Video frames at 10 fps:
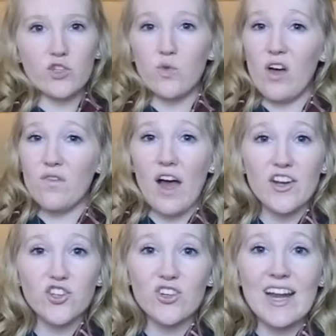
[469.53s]

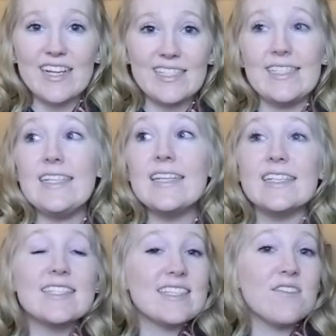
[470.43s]
1200 AD
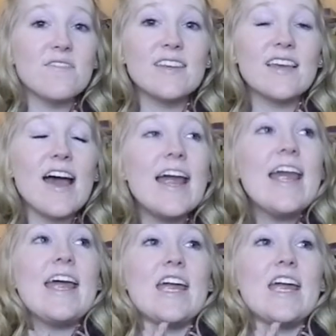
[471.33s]
and stuff like that.